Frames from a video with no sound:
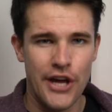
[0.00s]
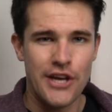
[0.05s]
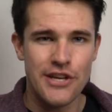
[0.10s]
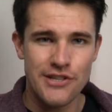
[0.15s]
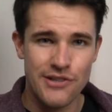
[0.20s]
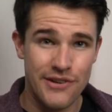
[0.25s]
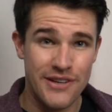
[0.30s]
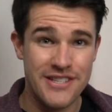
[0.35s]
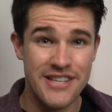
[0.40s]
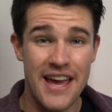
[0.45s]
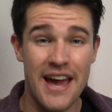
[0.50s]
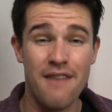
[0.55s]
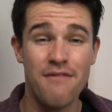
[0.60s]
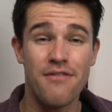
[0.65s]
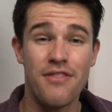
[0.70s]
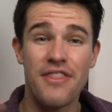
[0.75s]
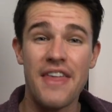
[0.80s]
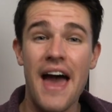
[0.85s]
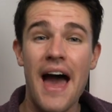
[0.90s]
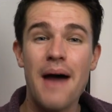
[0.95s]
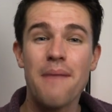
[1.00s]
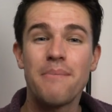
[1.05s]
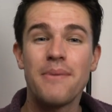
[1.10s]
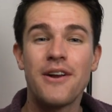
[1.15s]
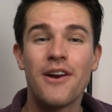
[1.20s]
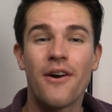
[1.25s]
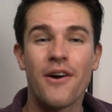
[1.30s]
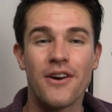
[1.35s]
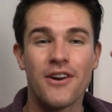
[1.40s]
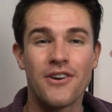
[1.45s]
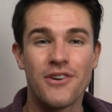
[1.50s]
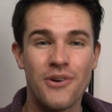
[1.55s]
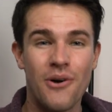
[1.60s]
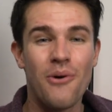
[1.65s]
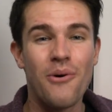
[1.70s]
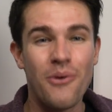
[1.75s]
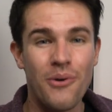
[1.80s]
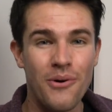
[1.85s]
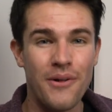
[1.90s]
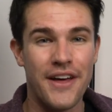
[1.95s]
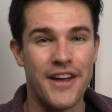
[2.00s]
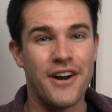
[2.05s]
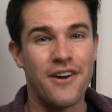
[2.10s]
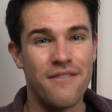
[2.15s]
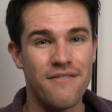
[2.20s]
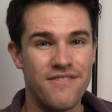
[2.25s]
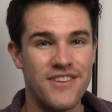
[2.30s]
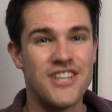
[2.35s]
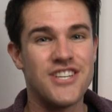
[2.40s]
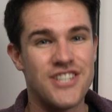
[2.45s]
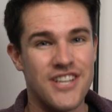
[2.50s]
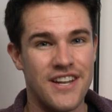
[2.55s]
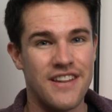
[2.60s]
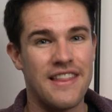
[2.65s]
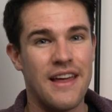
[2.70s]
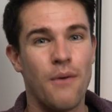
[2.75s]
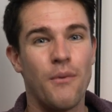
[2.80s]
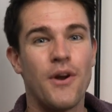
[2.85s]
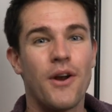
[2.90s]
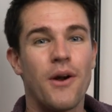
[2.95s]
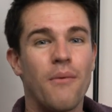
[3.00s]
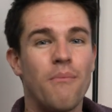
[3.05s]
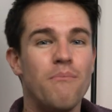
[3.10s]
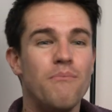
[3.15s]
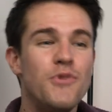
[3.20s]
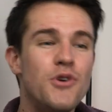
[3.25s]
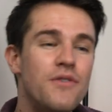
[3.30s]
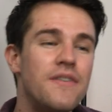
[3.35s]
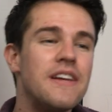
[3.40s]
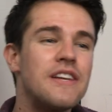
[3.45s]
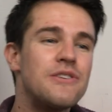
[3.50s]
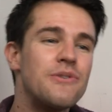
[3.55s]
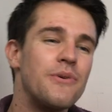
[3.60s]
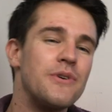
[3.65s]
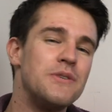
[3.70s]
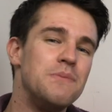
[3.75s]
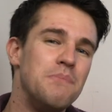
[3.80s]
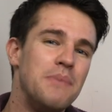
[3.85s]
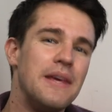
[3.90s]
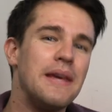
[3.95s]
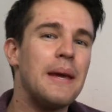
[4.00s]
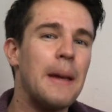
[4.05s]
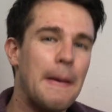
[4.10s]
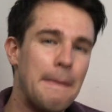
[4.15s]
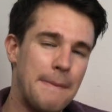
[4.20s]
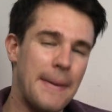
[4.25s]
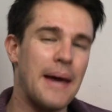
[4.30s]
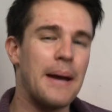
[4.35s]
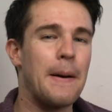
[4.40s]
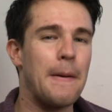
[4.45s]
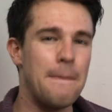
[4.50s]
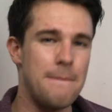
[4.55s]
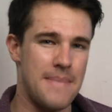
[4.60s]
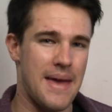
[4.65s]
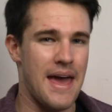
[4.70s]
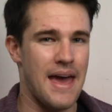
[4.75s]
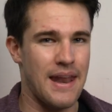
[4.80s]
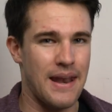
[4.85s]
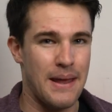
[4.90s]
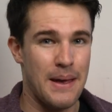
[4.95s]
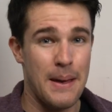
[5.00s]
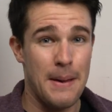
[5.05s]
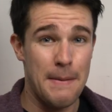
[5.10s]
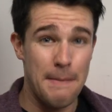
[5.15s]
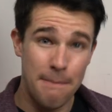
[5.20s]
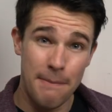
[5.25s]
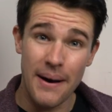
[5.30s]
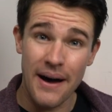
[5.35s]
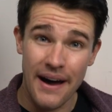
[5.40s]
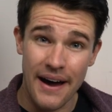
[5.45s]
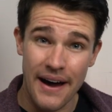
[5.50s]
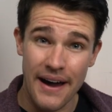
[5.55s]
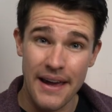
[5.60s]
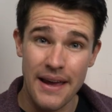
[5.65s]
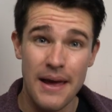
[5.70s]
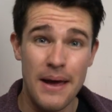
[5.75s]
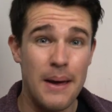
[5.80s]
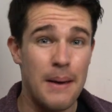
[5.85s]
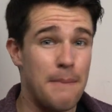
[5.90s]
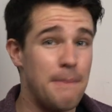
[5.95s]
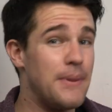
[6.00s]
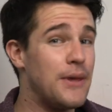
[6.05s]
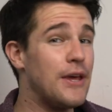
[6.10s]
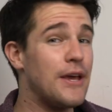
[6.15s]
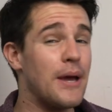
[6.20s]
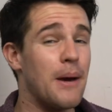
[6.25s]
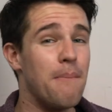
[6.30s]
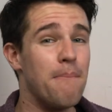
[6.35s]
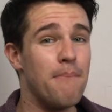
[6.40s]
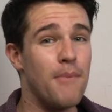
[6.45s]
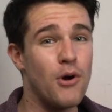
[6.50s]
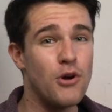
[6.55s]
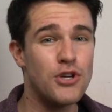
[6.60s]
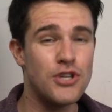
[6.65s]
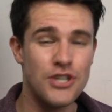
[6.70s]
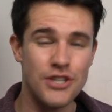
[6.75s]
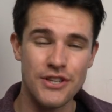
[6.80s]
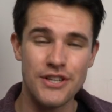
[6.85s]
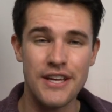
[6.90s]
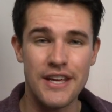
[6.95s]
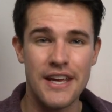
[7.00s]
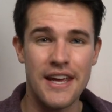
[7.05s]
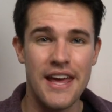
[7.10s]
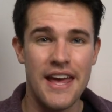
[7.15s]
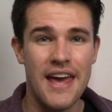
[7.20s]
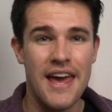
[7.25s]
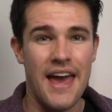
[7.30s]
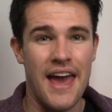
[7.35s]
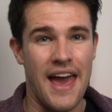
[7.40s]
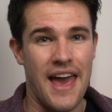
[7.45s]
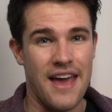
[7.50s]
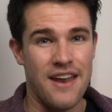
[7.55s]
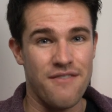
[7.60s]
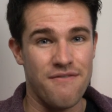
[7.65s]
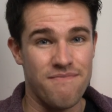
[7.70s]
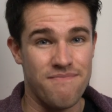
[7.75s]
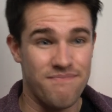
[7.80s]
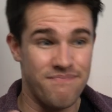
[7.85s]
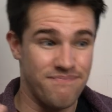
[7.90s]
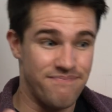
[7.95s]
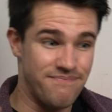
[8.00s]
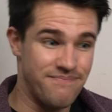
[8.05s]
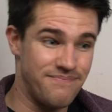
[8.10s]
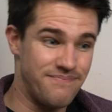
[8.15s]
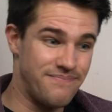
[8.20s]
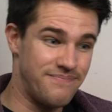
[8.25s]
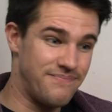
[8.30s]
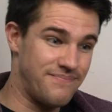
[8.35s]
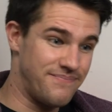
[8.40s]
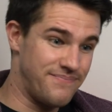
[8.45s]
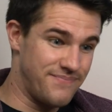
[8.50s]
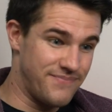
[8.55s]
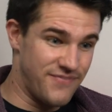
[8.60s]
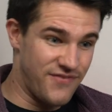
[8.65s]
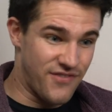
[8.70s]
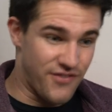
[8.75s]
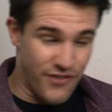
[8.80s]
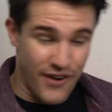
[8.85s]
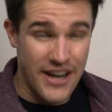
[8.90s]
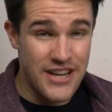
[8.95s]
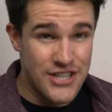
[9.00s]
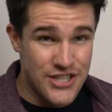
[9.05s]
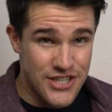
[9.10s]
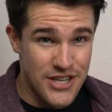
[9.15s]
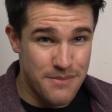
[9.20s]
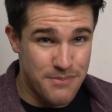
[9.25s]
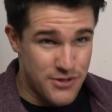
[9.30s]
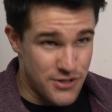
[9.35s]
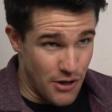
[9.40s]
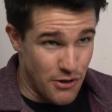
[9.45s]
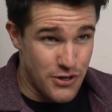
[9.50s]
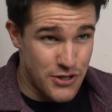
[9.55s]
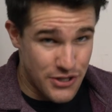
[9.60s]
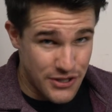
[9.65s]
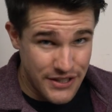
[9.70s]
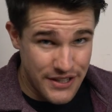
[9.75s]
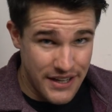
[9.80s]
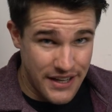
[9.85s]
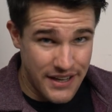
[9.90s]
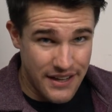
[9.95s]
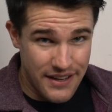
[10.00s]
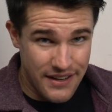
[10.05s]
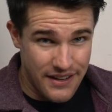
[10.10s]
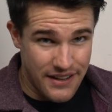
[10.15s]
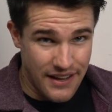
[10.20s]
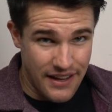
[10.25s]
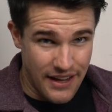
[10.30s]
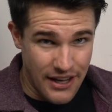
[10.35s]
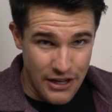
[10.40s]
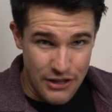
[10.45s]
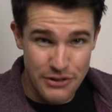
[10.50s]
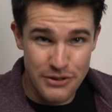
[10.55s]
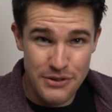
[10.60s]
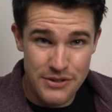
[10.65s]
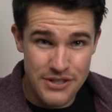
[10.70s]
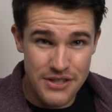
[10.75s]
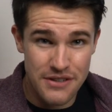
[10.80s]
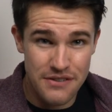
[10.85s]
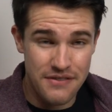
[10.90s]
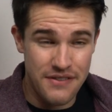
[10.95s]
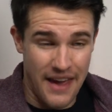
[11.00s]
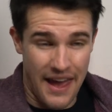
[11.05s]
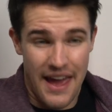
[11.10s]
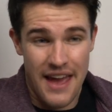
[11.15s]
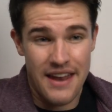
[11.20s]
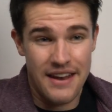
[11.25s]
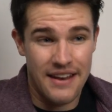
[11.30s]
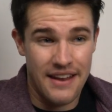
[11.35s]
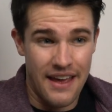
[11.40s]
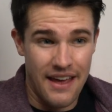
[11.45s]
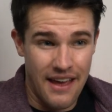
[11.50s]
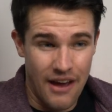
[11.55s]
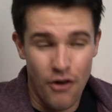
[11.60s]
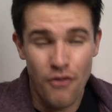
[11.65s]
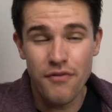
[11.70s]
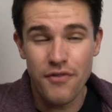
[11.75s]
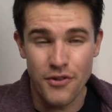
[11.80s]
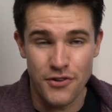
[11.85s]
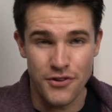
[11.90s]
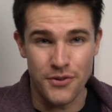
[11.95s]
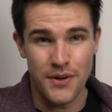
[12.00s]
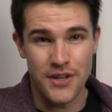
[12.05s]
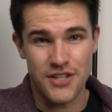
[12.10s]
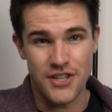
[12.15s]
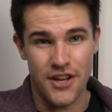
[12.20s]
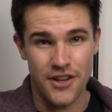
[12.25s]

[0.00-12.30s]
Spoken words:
So let's have that be our goal and our vision, that we are moving towards being better men by being emotionally and friendship, socially inclusive, and helpful to each